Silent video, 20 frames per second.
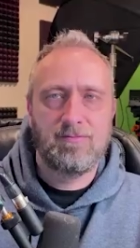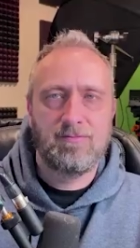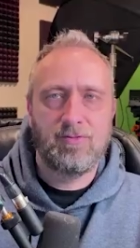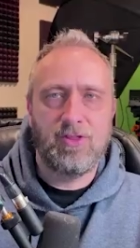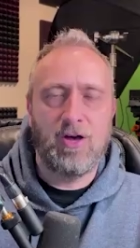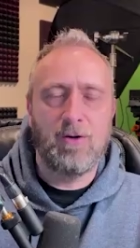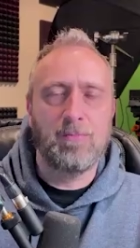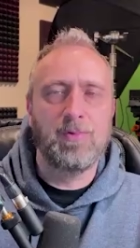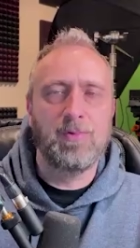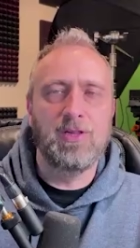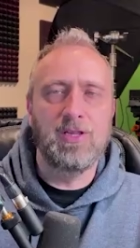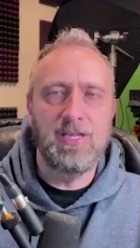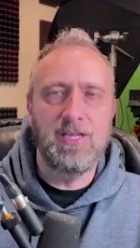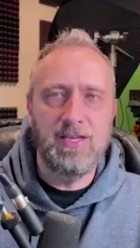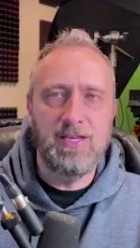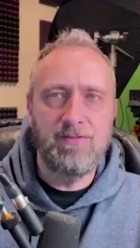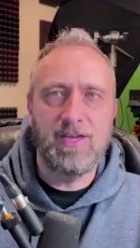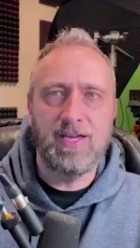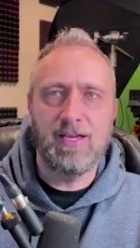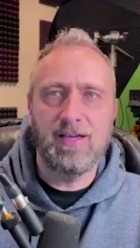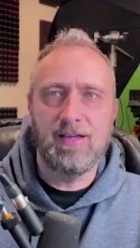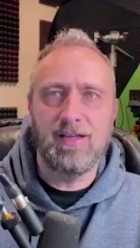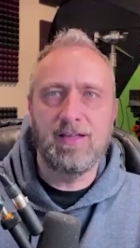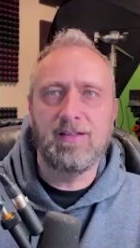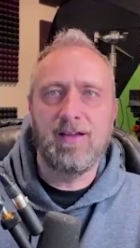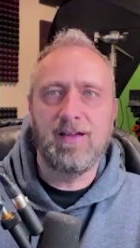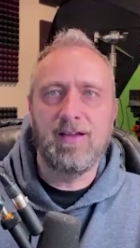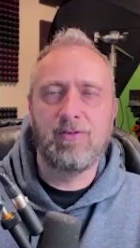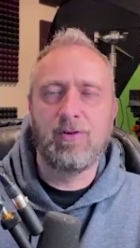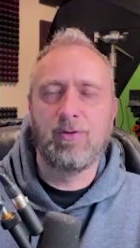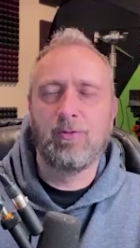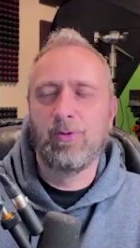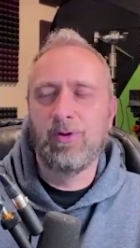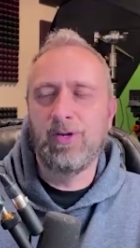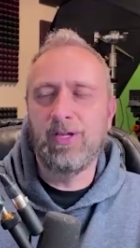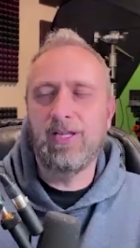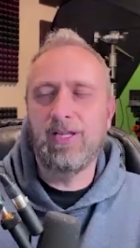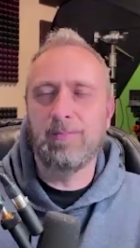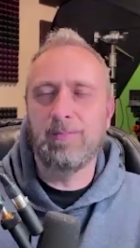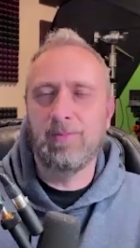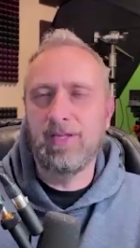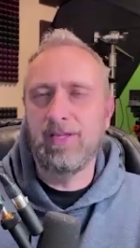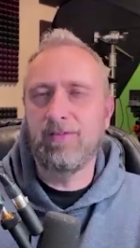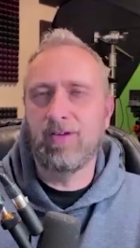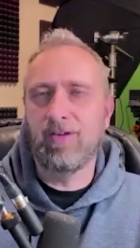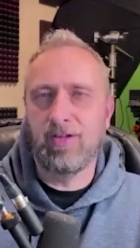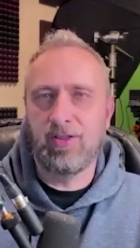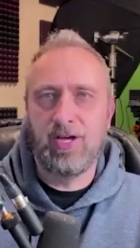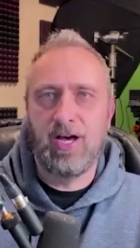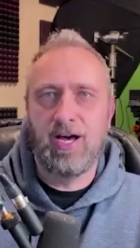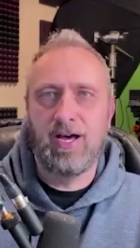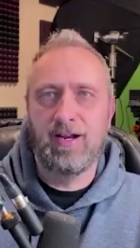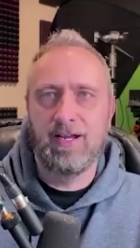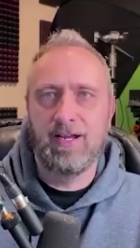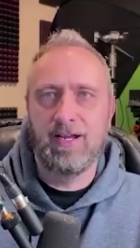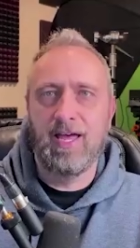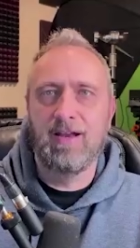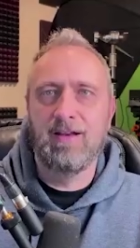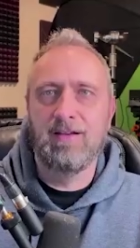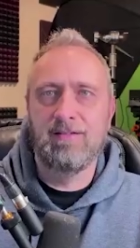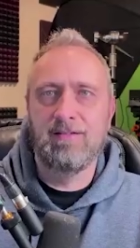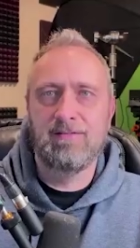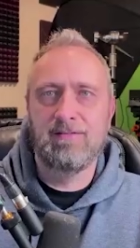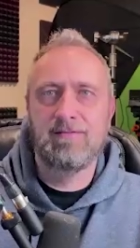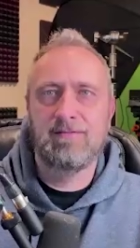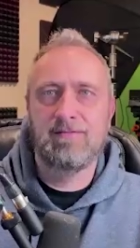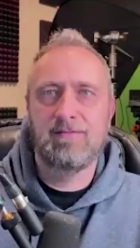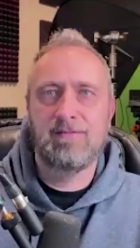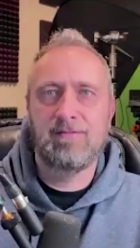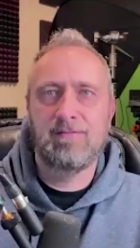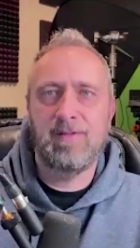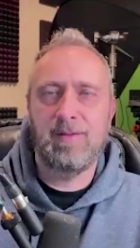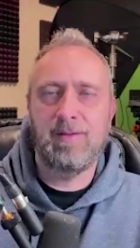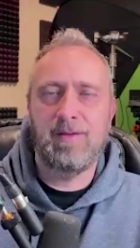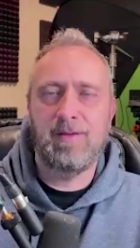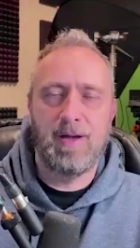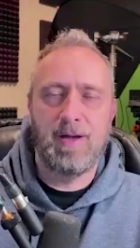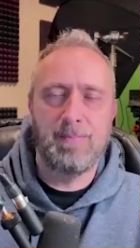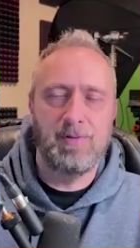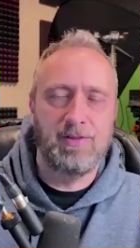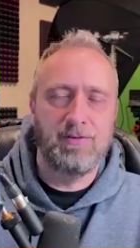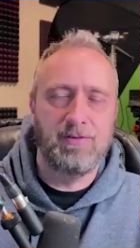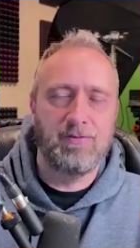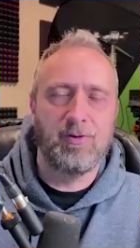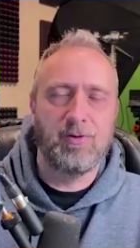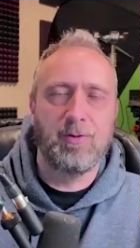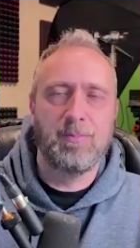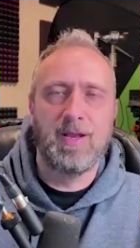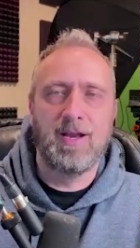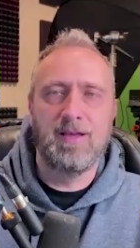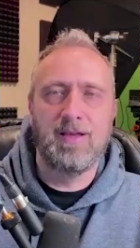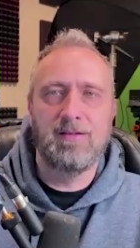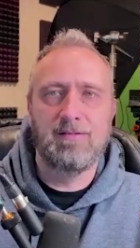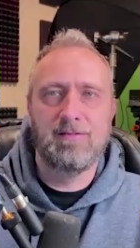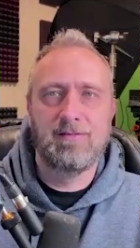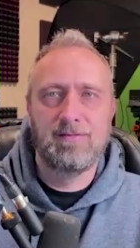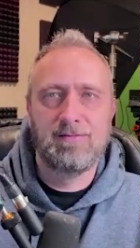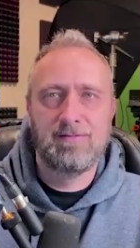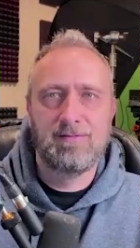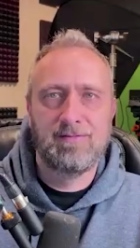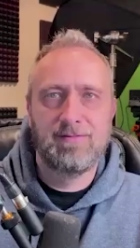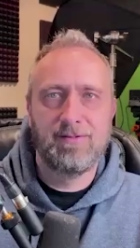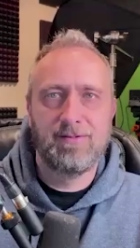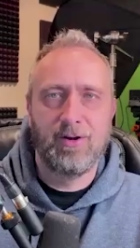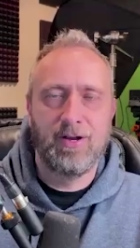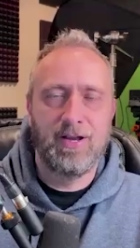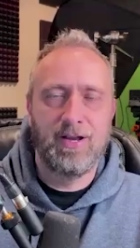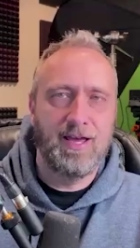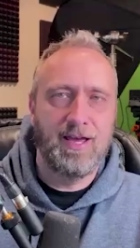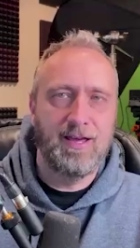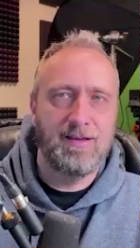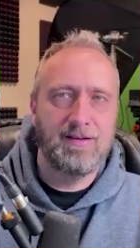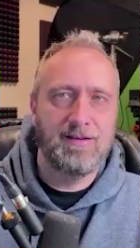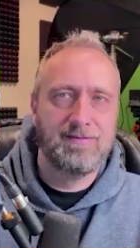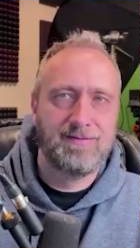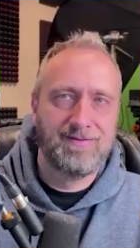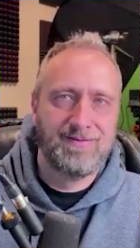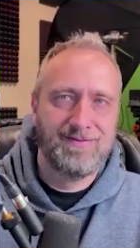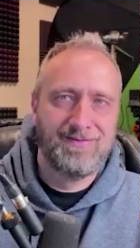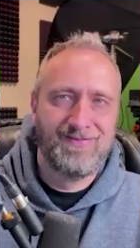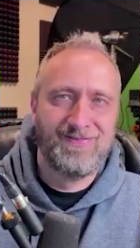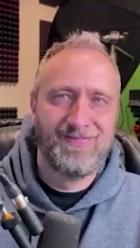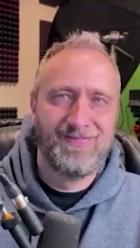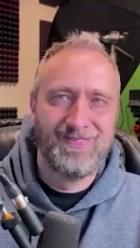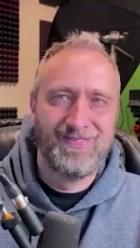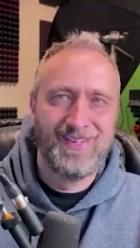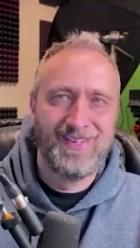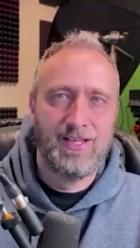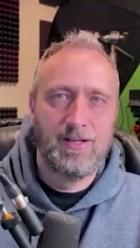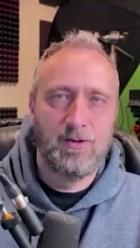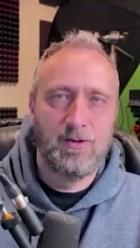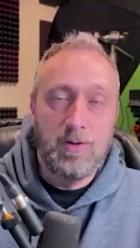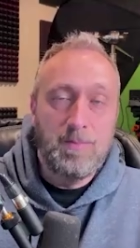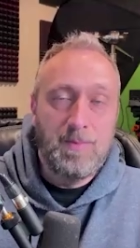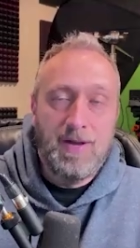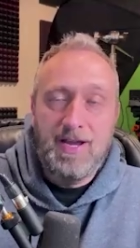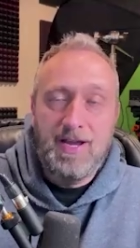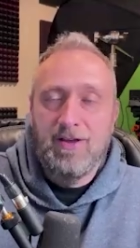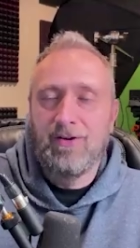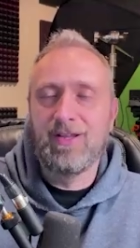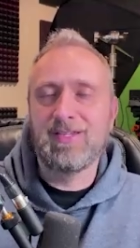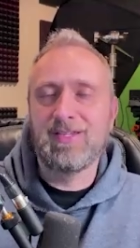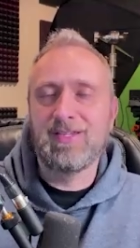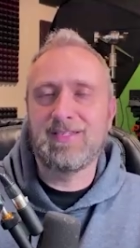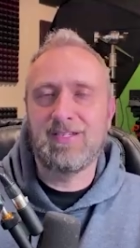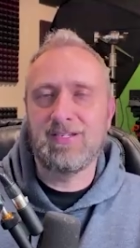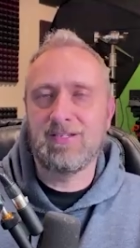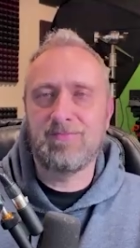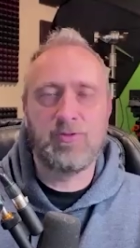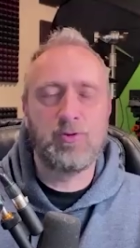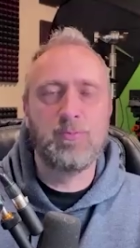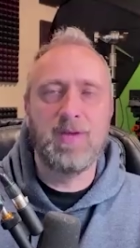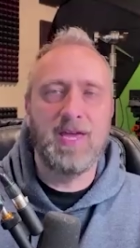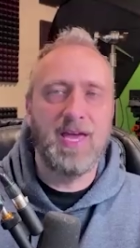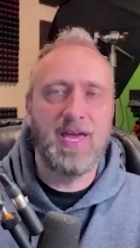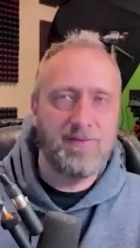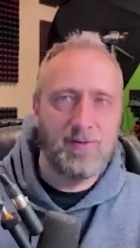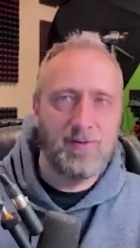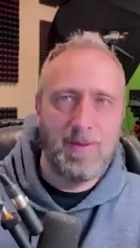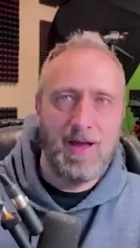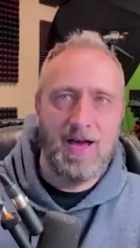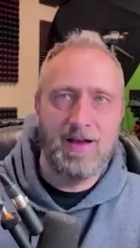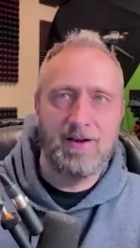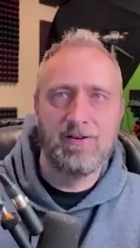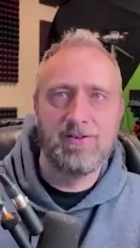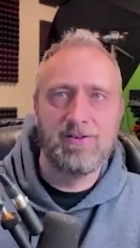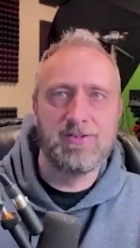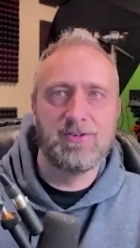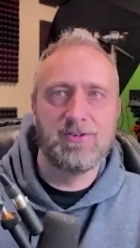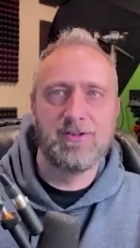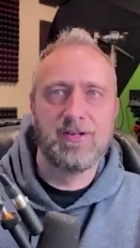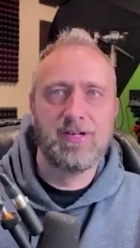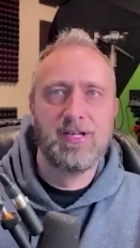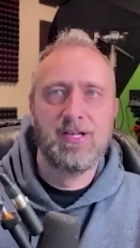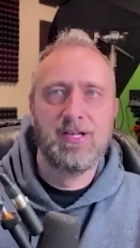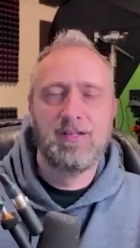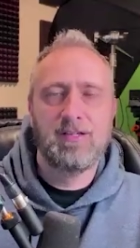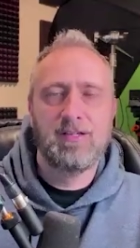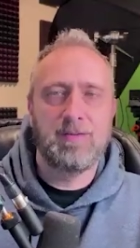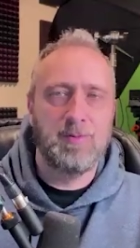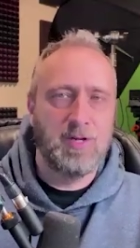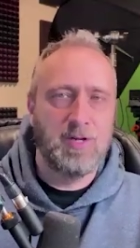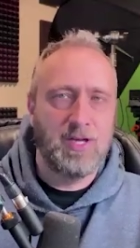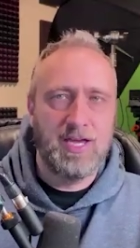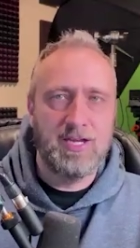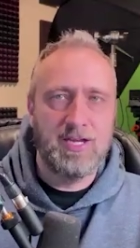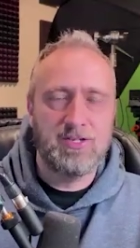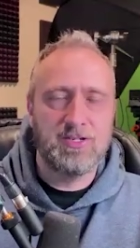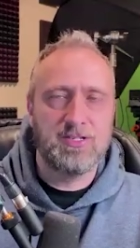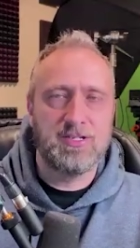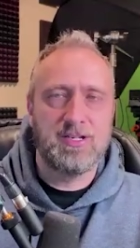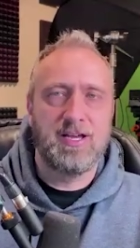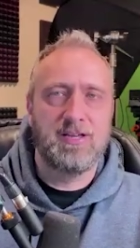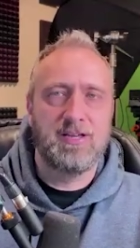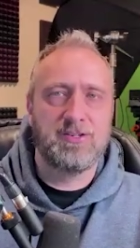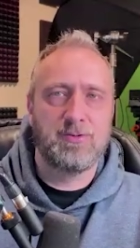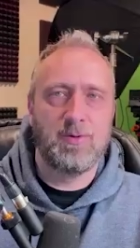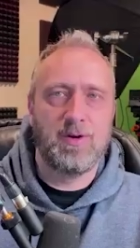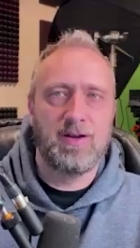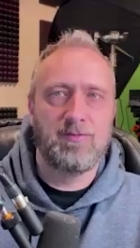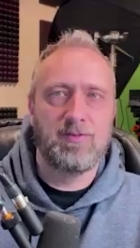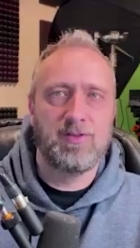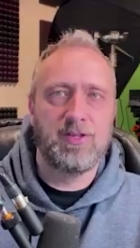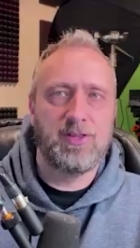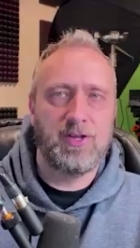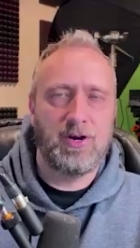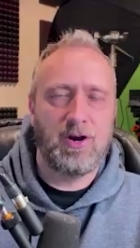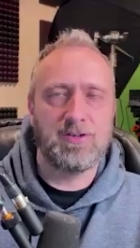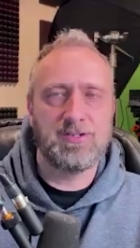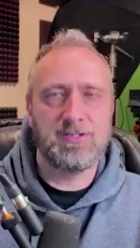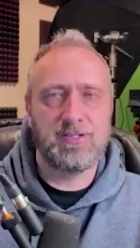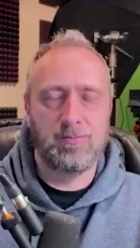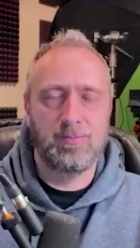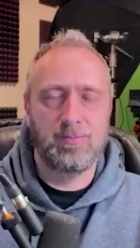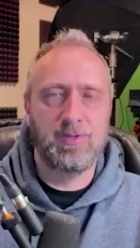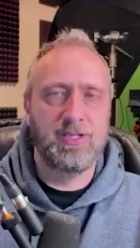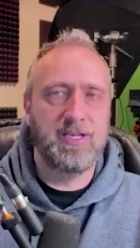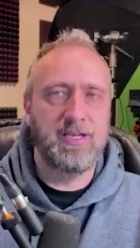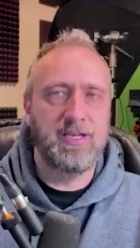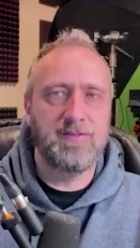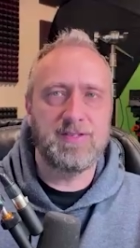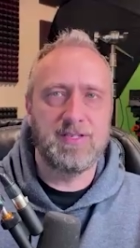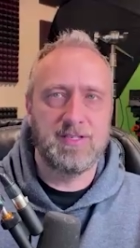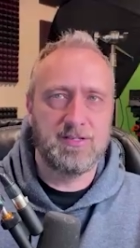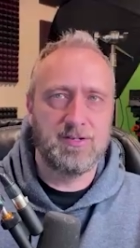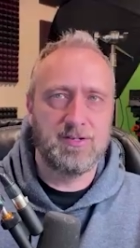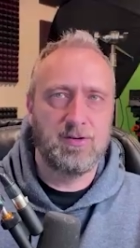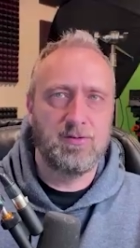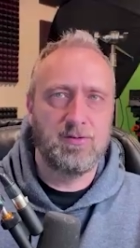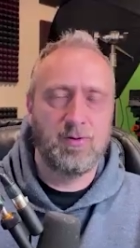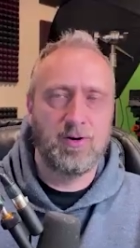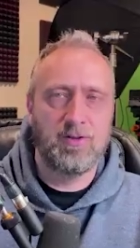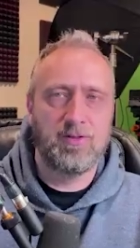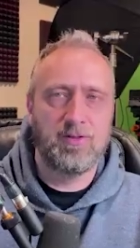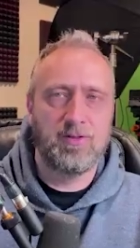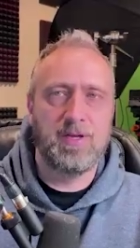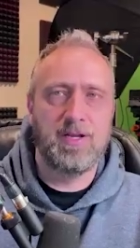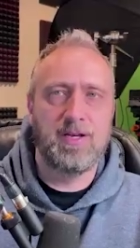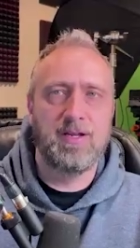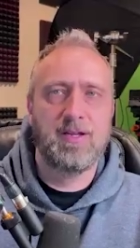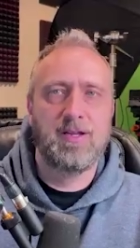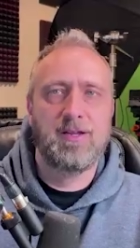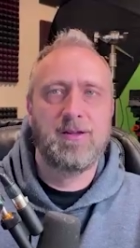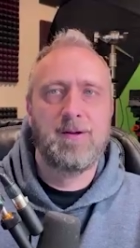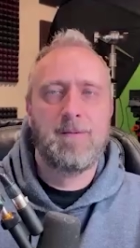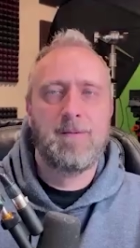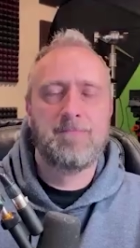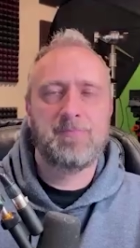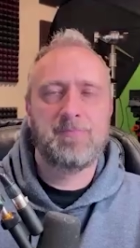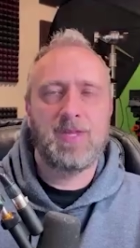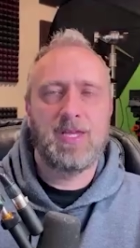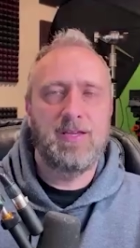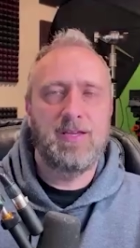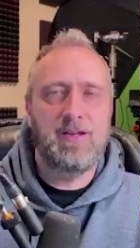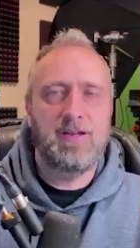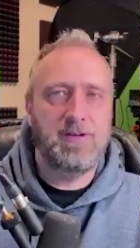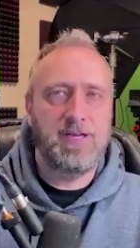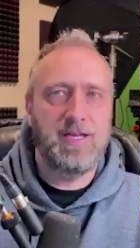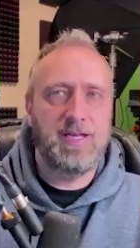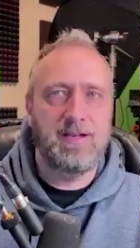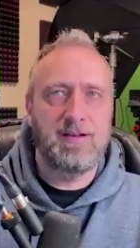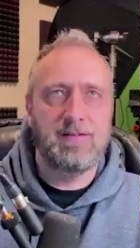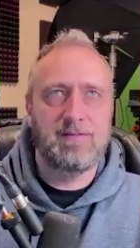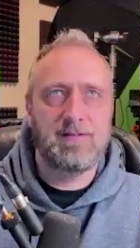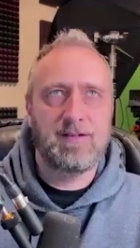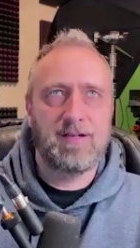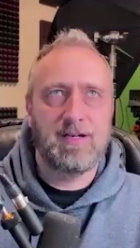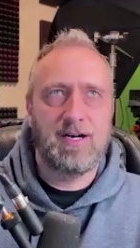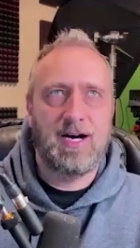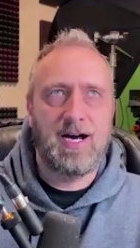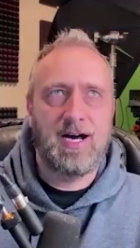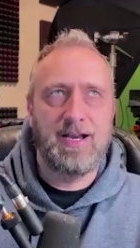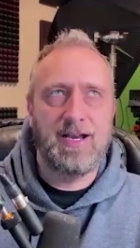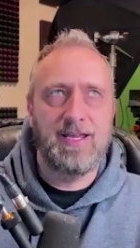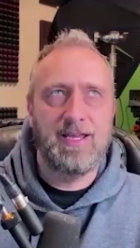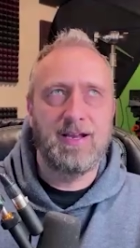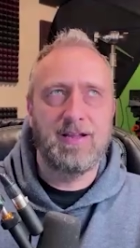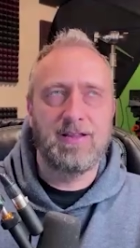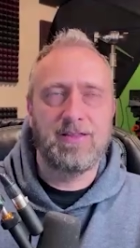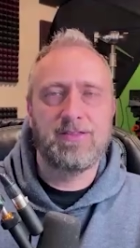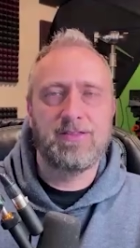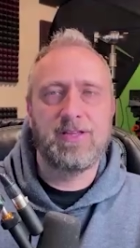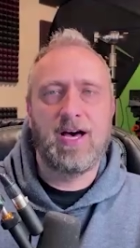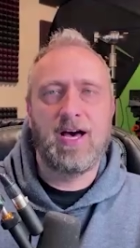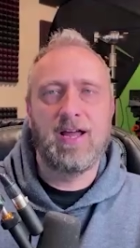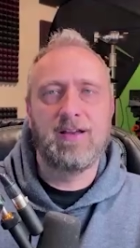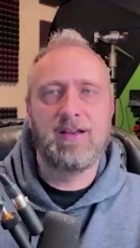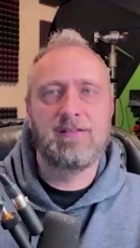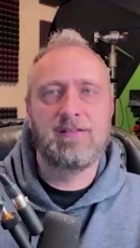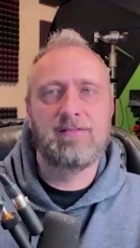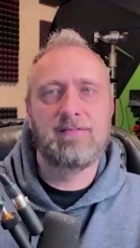without believing, ever really believing a thought again. Maybe you might believe it for a minute or a day. Or you might notice just through behavior patterns or communication styles or whatever, that there are still beliefs and so forth, but you don't get caught in a thought